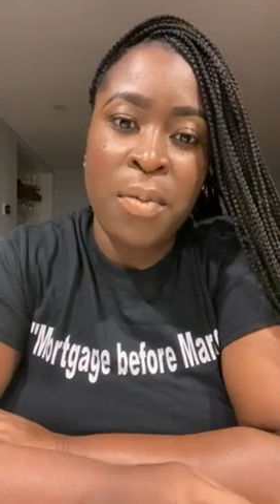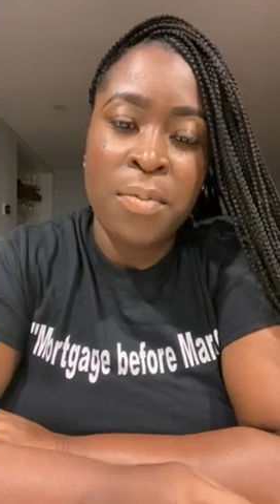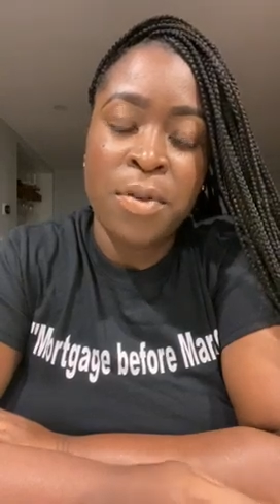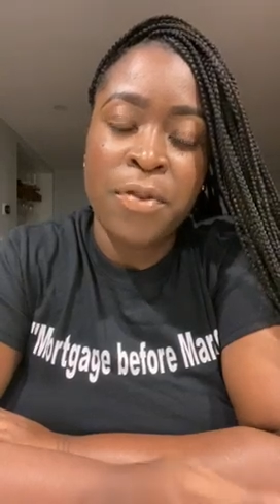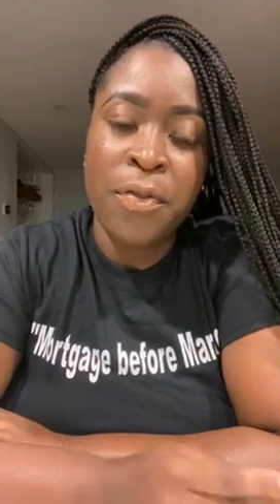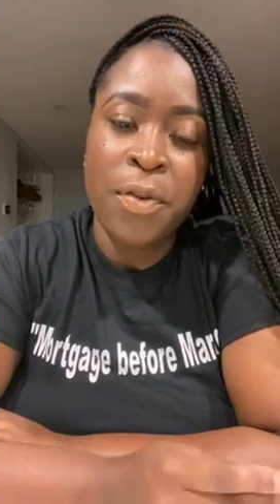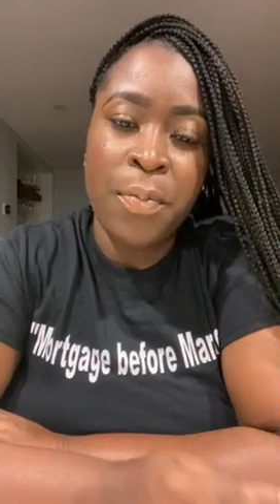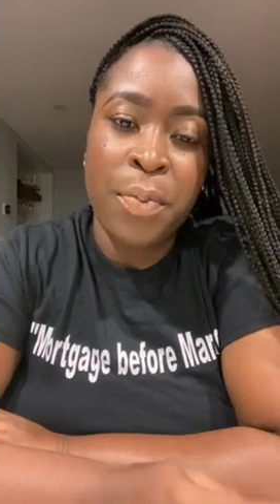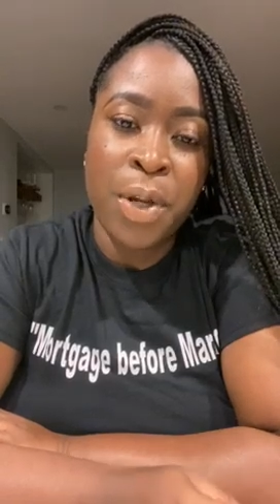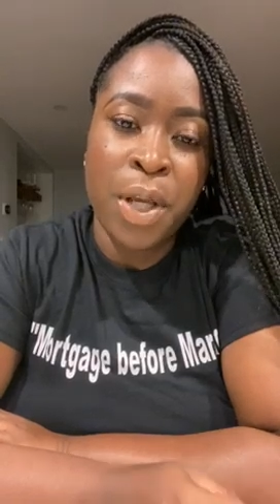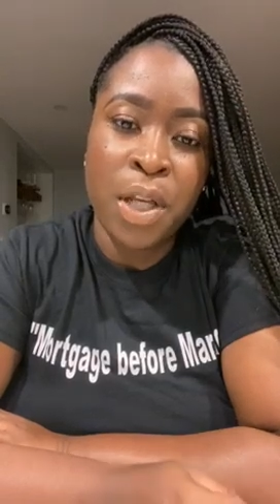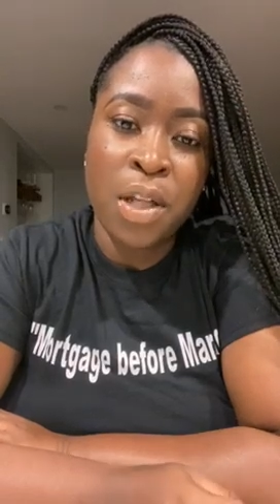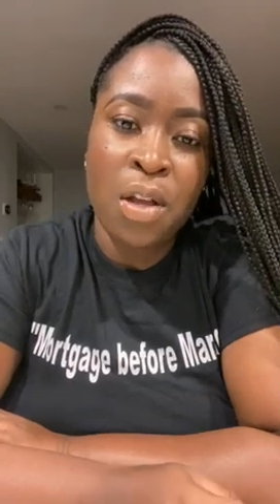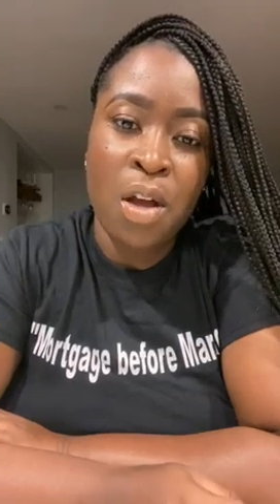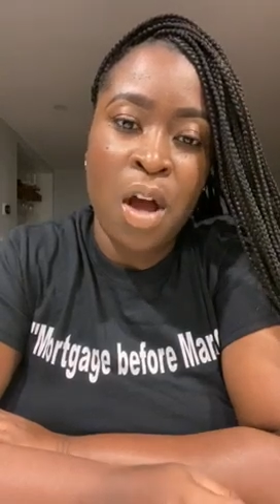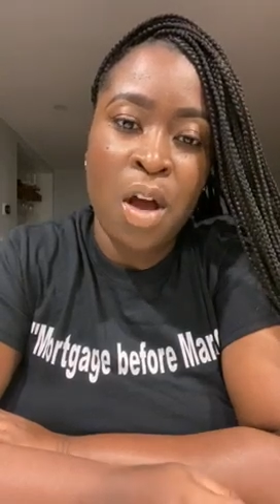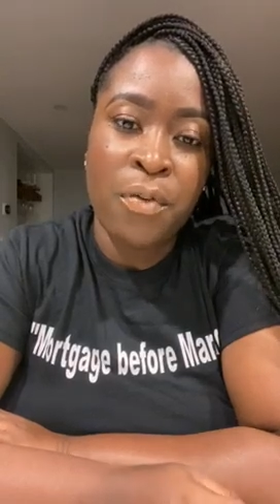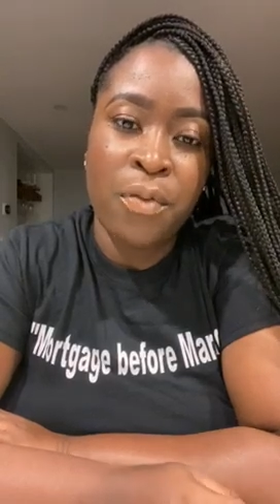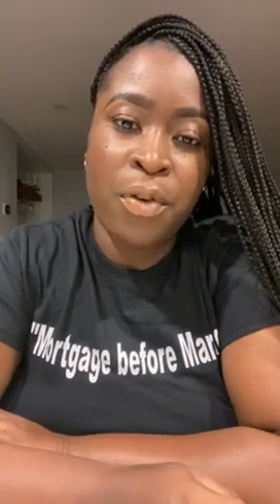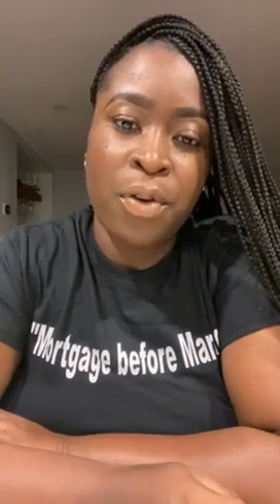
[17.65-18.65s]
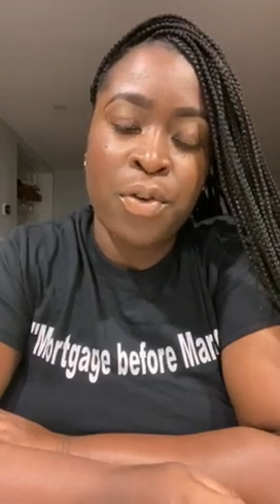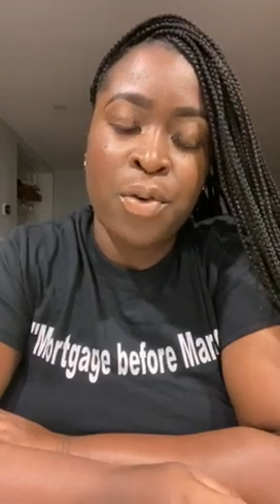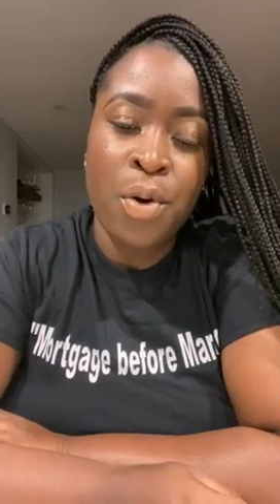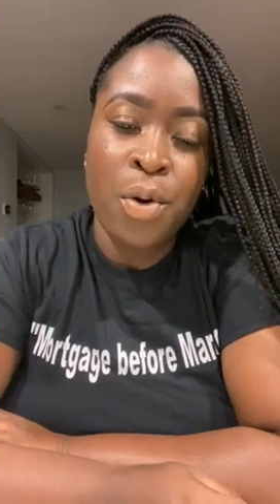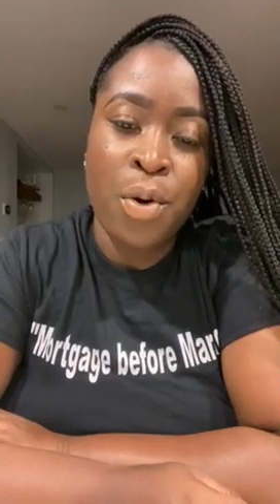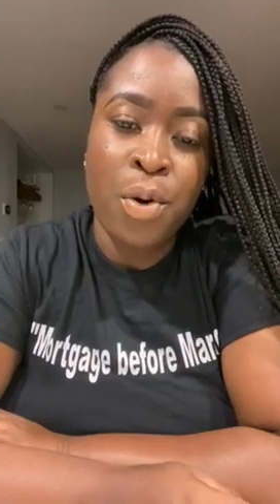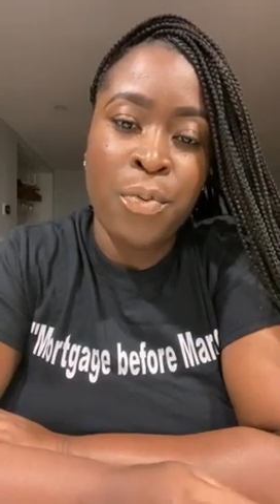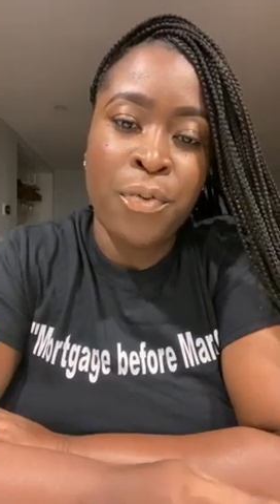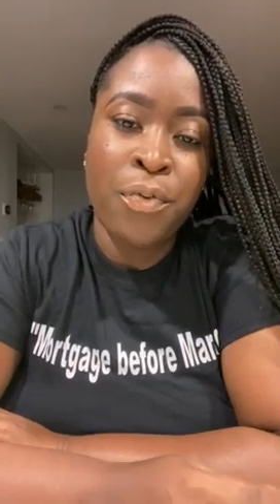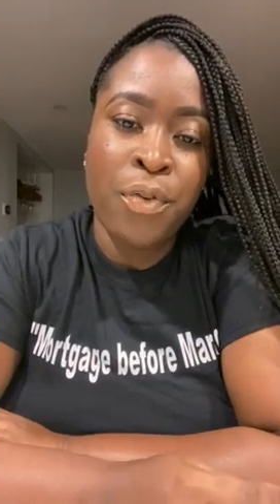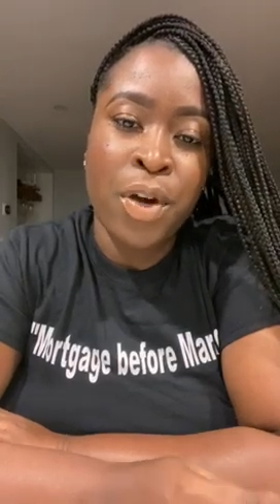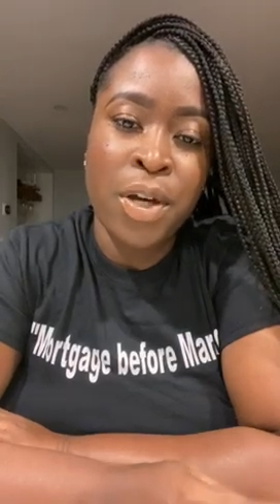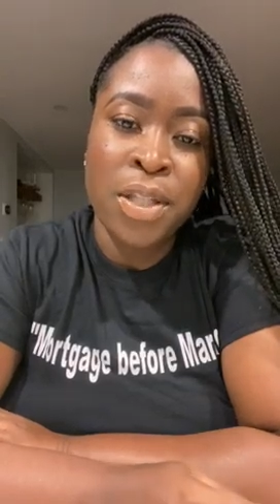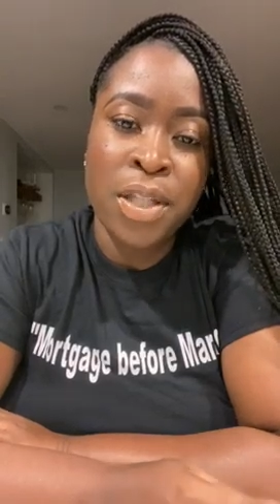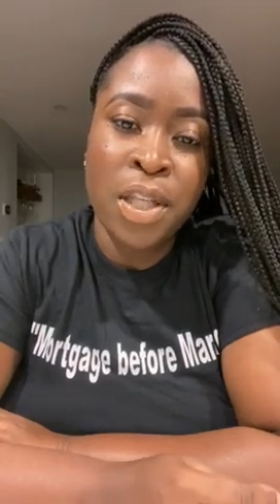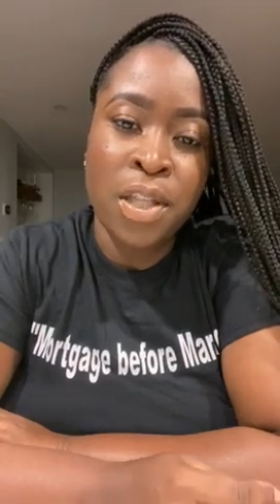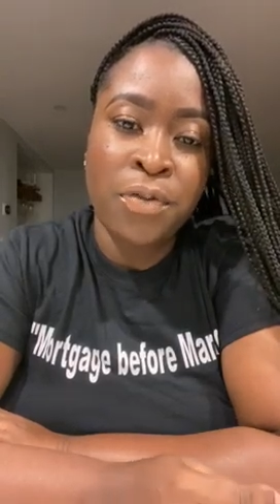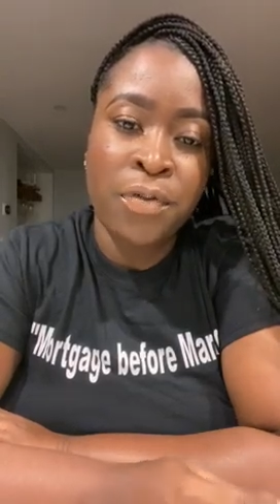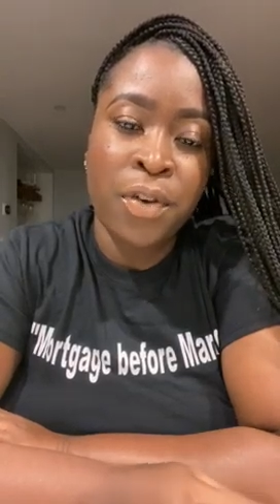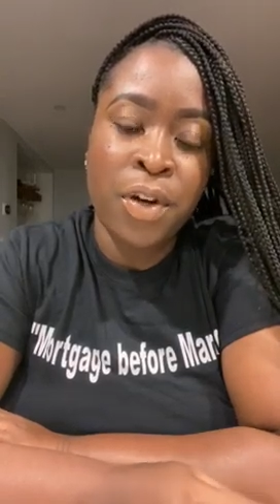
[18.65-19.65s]
If you're putting in an offer on a home, first
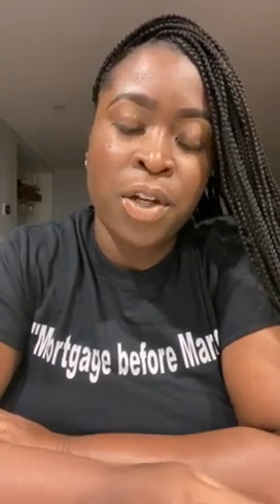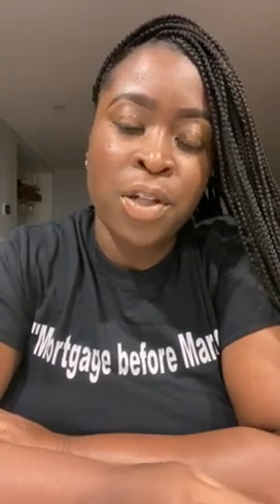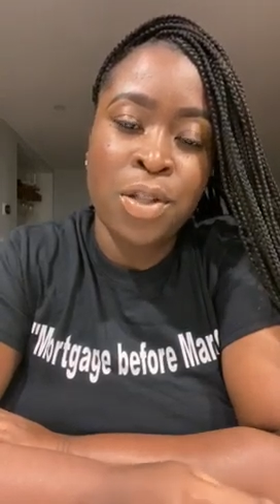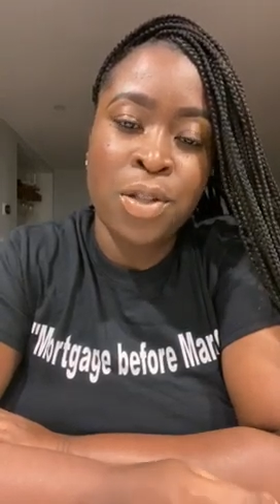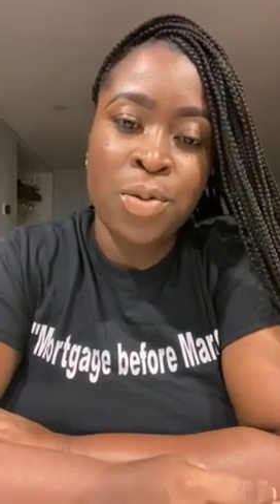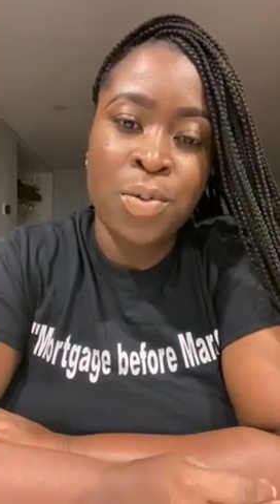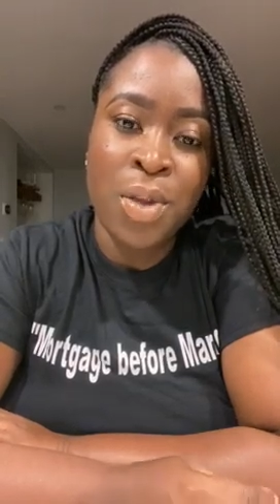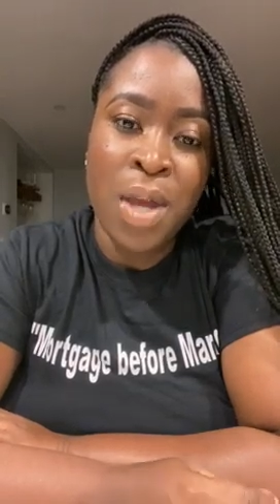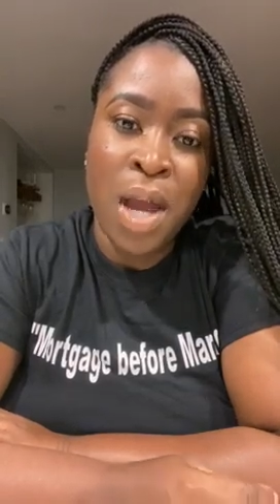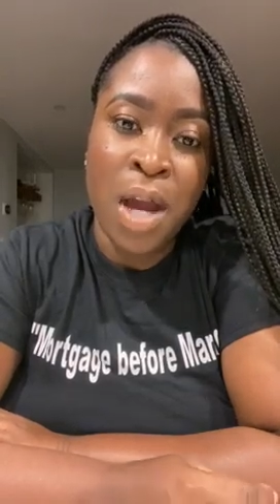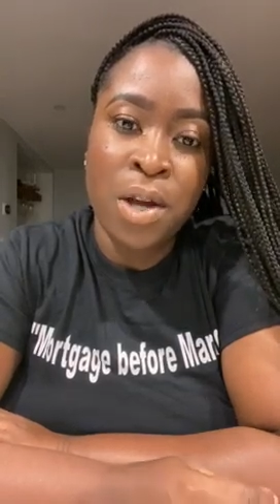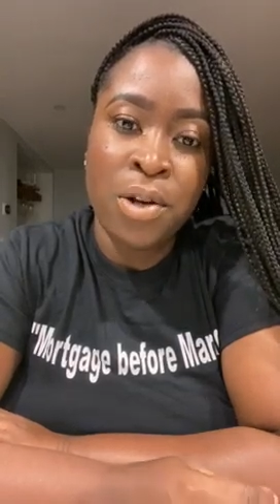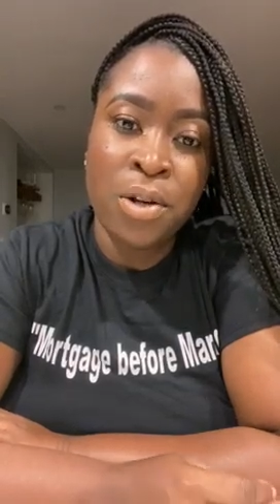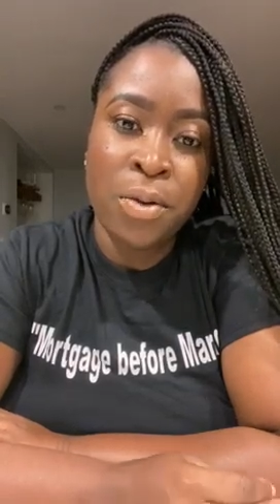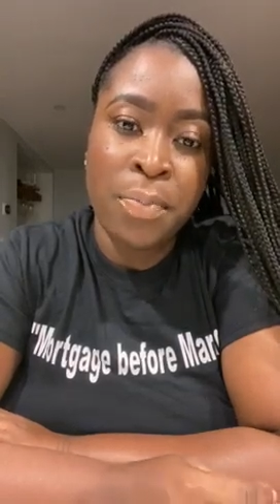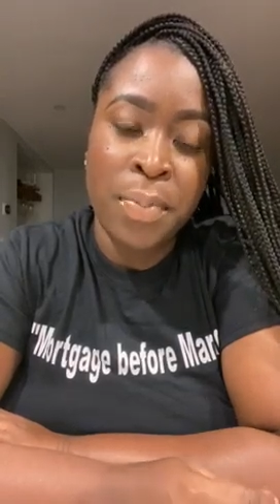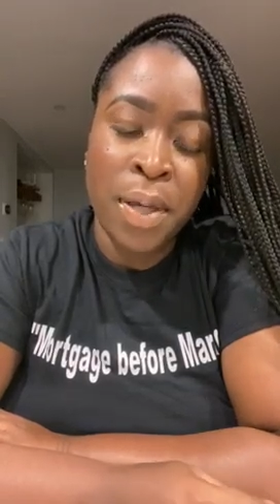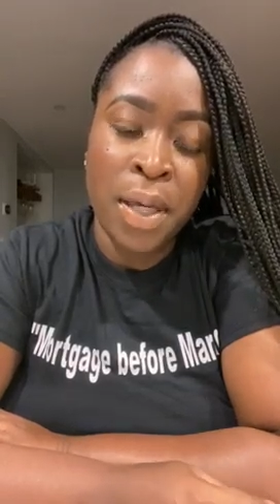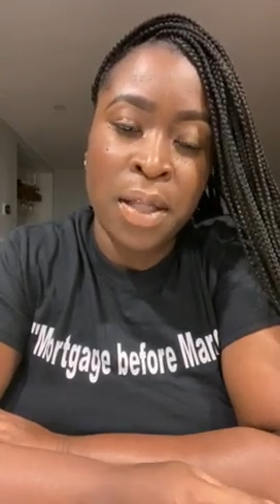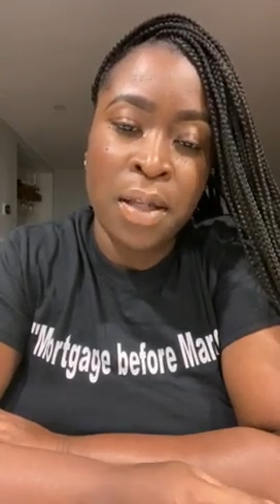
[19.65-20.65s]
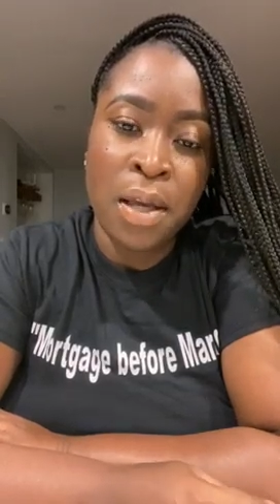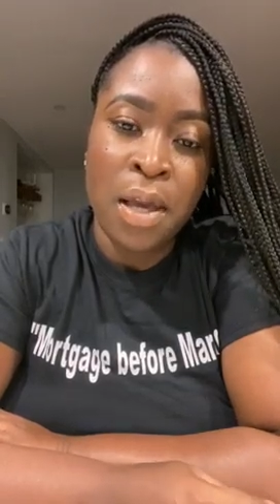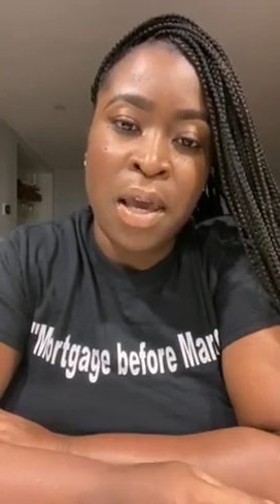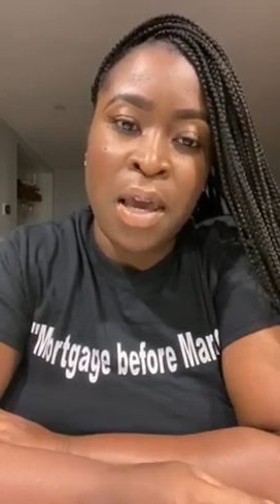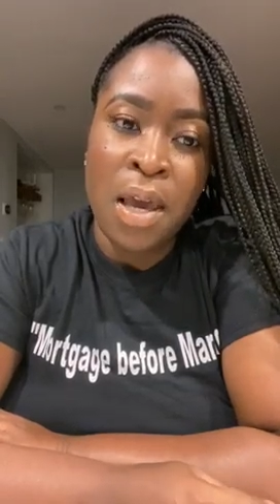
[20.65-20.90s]
things first, do not underbid.